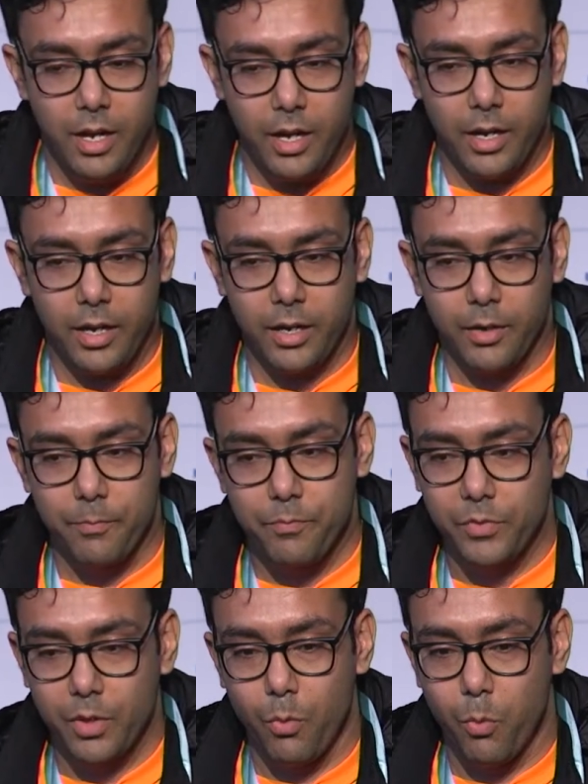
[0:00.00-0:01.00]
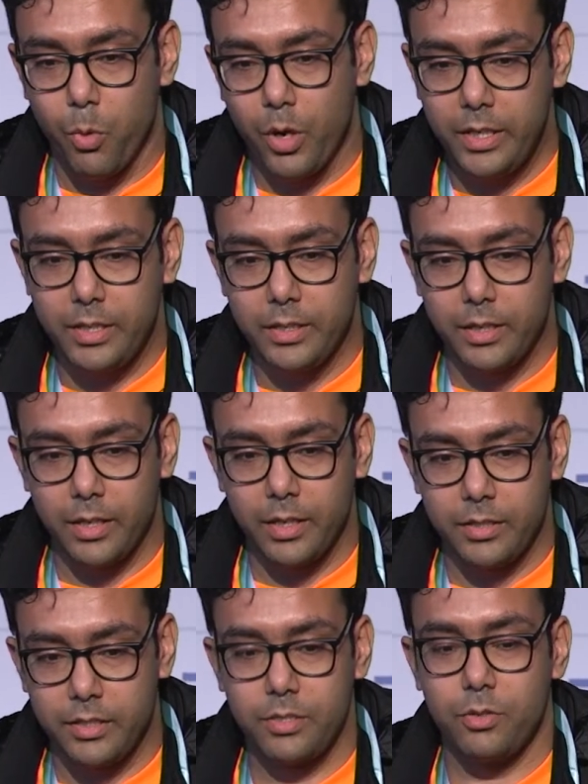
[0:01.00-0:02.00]
Uh, what,
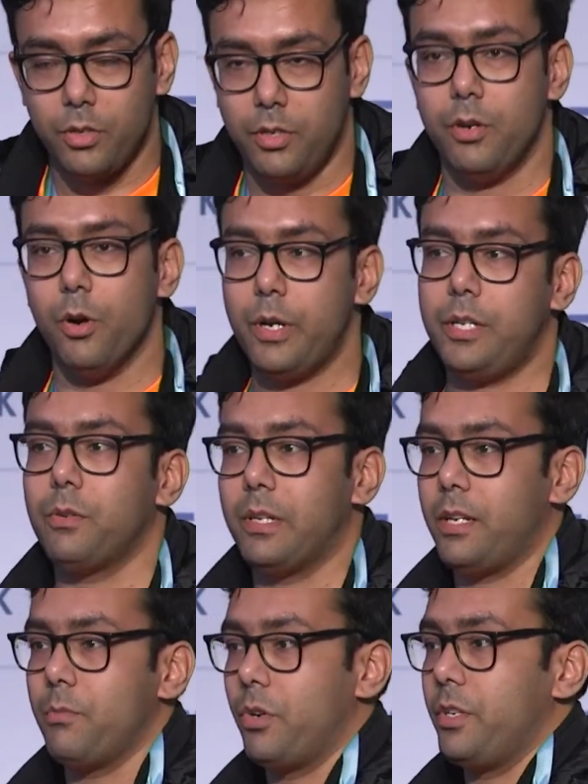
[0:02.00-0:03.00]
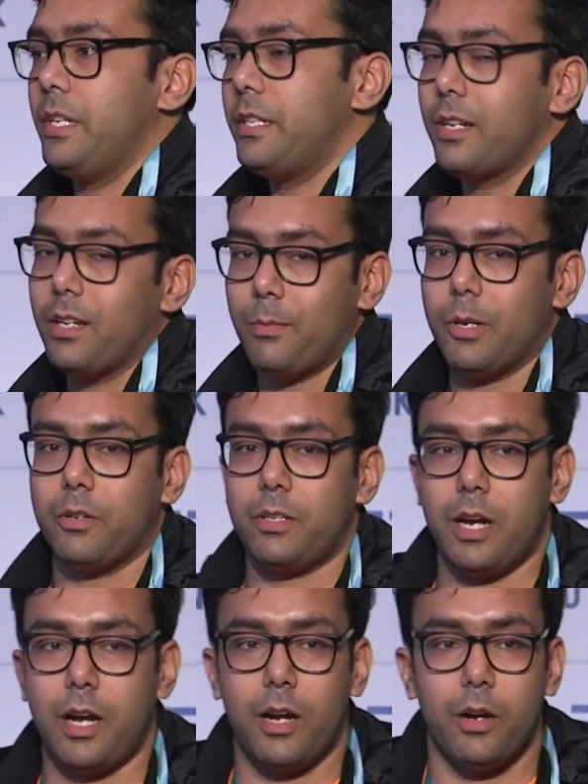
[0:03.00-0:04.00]
uh, just to go into a little more detail
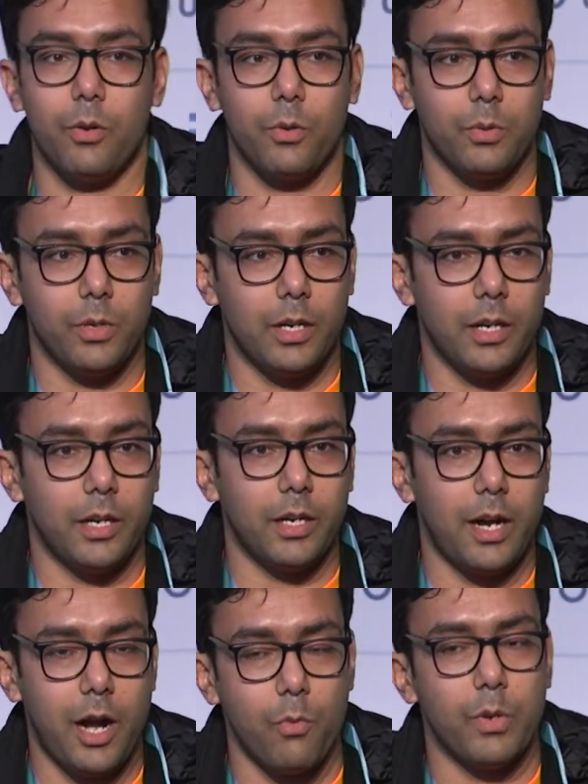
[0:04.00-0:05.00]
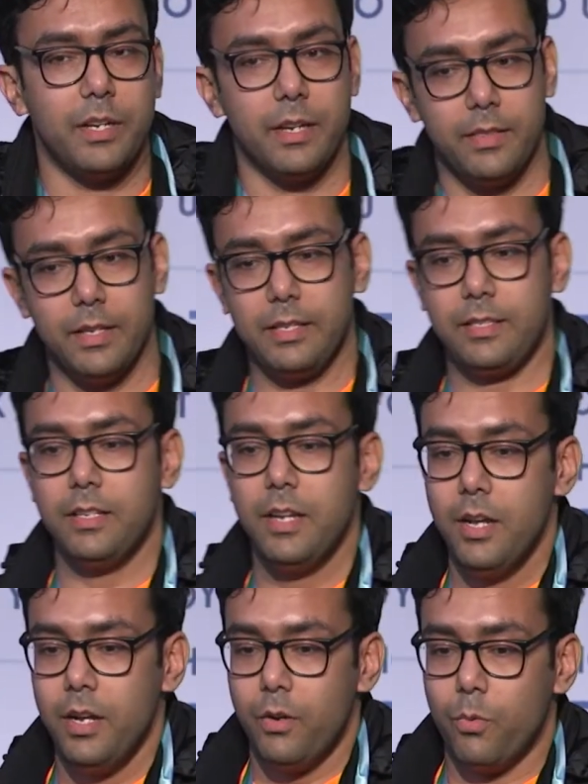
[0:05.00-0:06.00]
about how, uh, how we did this,
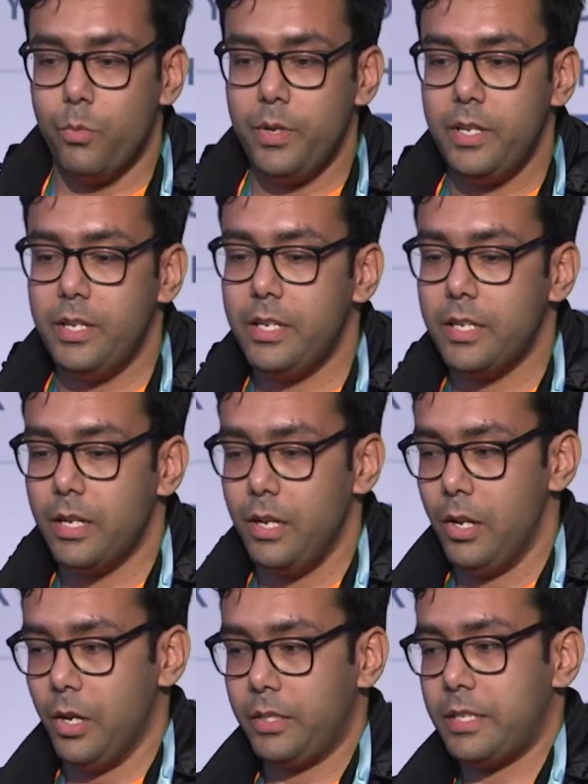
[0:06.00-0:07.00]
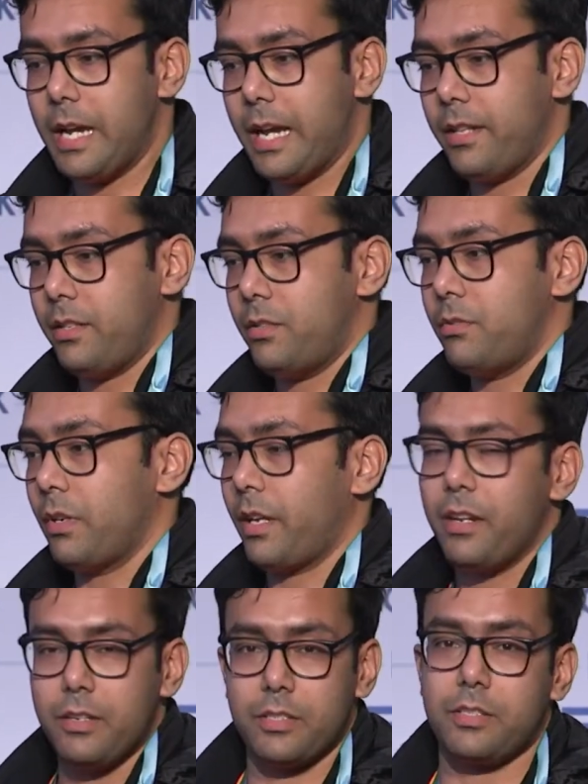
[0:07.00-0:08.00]
we looked at
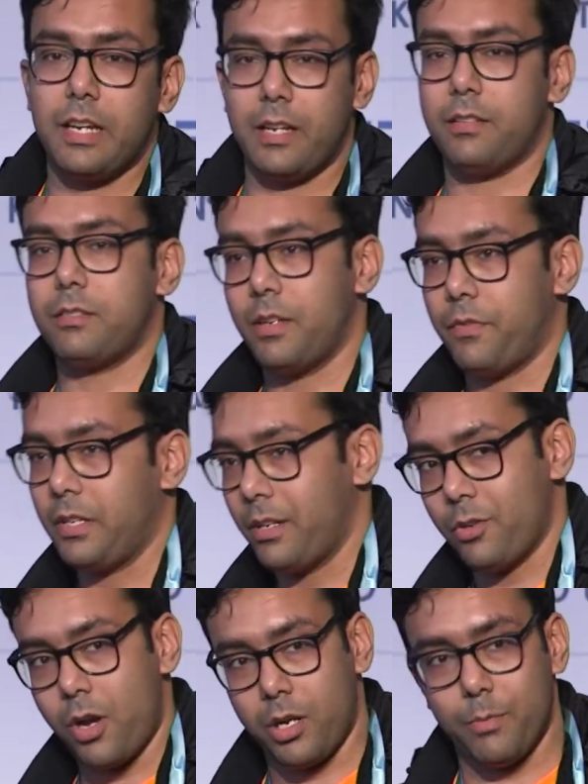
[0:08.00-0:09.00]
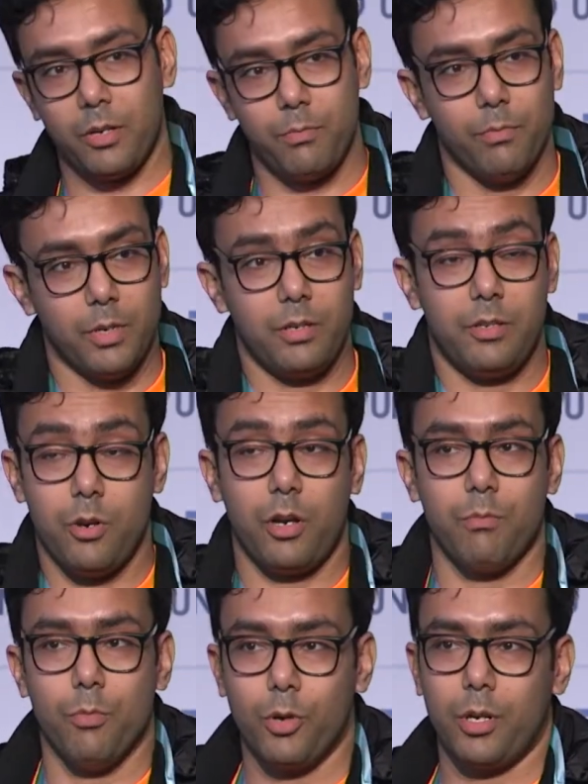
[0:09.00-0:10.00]
trucking industry, and Stefan can talk about
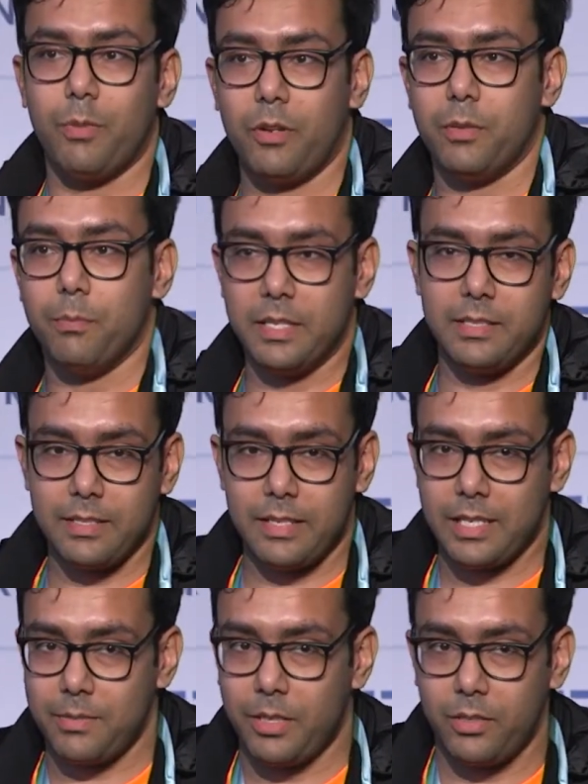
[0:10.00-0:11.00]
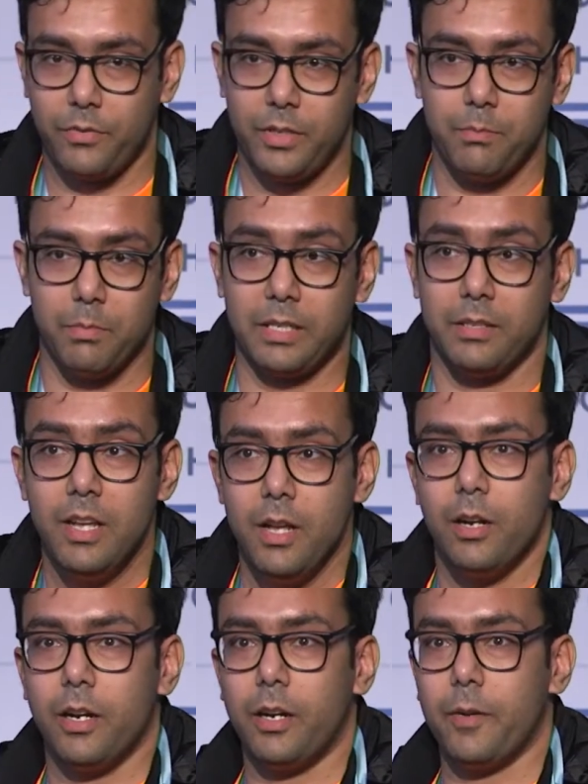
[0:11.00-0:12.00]
talk more about the business aspect of it. But
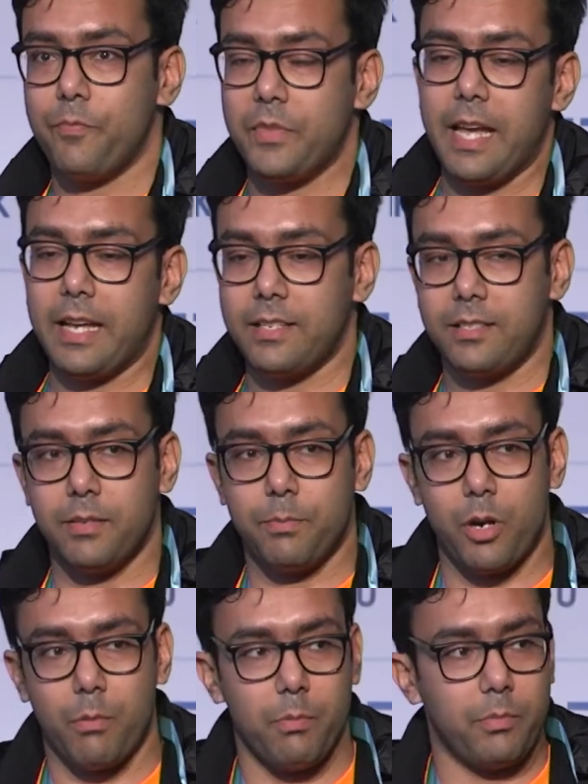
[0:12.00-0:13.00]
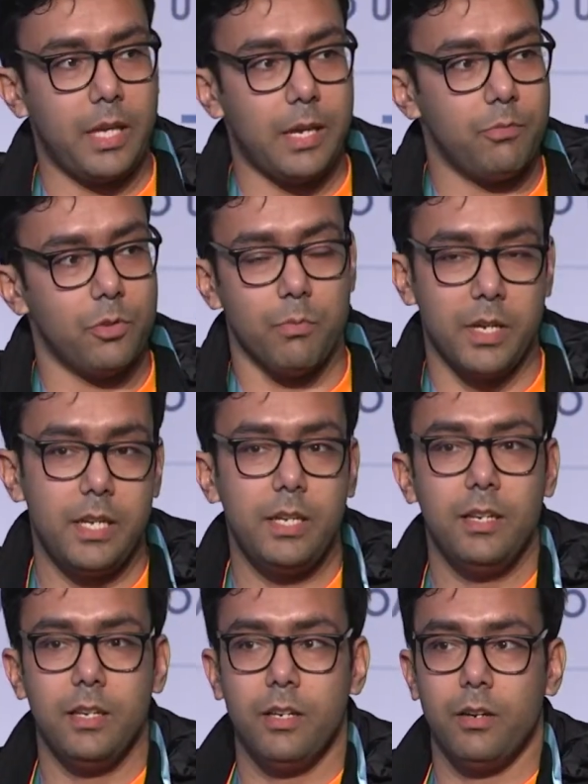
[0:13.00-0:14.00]
uh, as the problem came to me,